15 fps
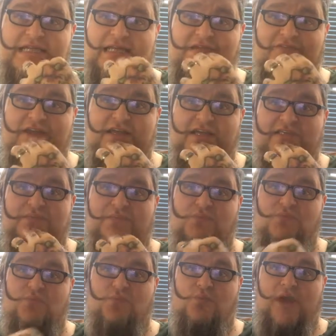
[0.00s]
Like if I can get
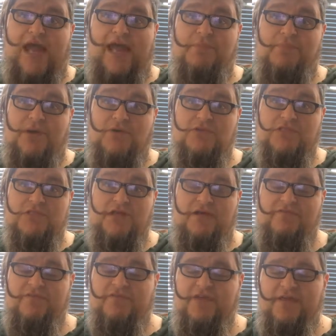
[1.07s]
some rad poses
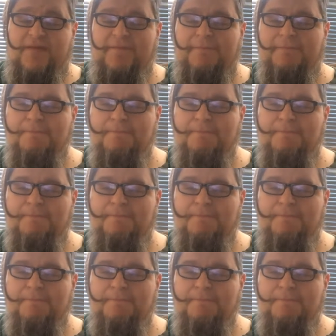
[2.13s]
off of it.